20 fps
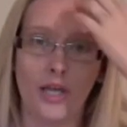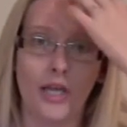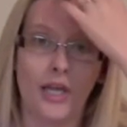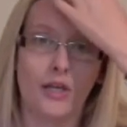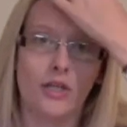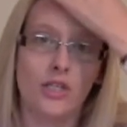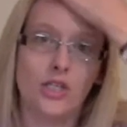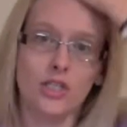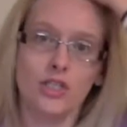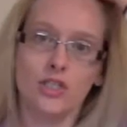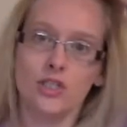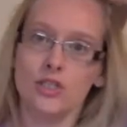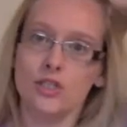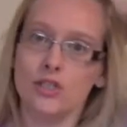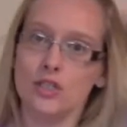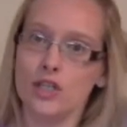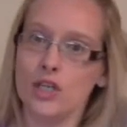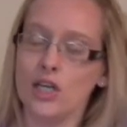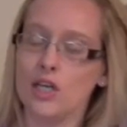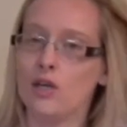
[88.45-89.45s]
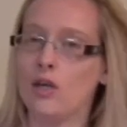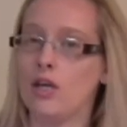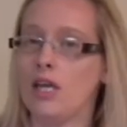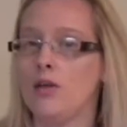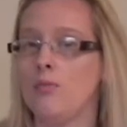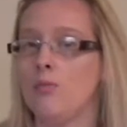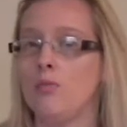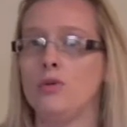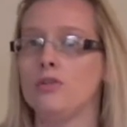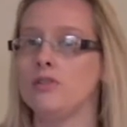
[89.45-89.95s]

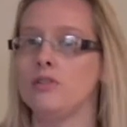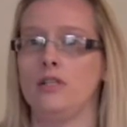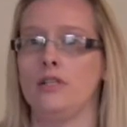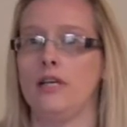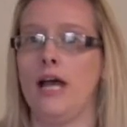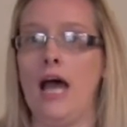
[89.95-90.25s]
It wasn't